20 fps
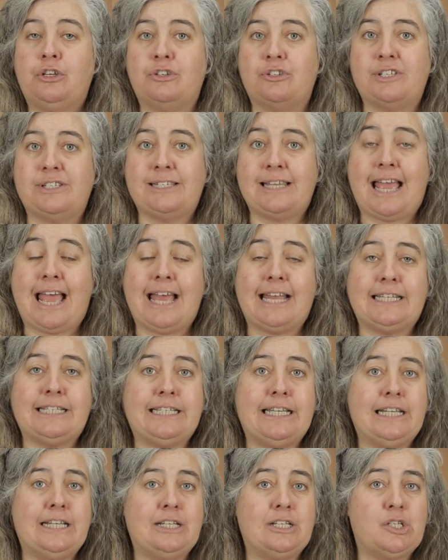your
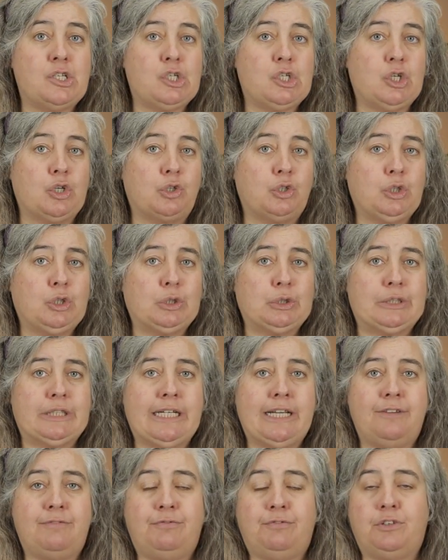sadness, your
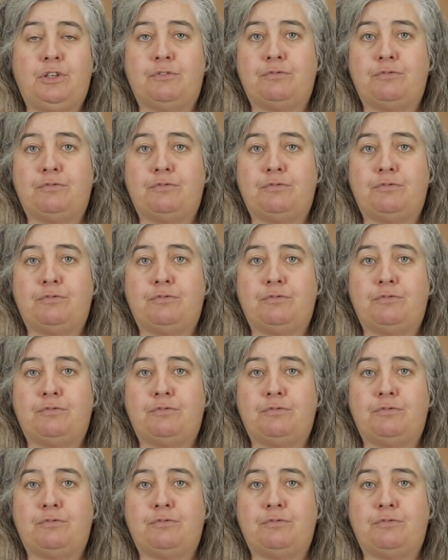grief,